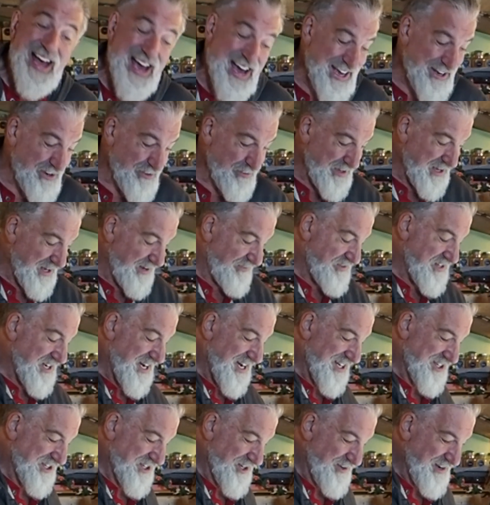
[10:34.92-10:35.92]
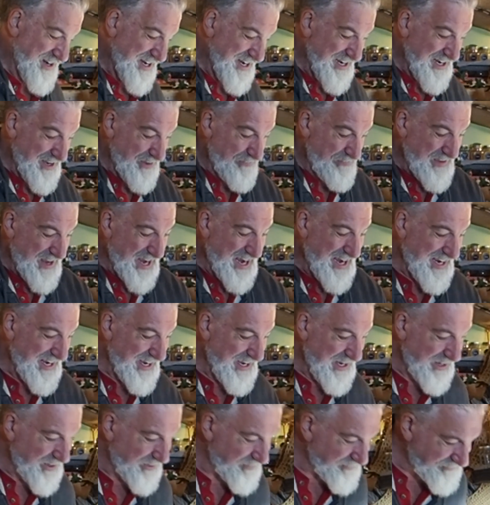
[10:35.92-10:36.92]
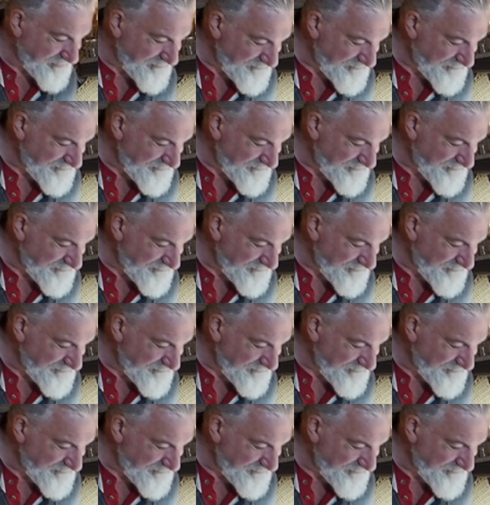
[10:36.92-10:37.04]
I don't have tasso ham. I have,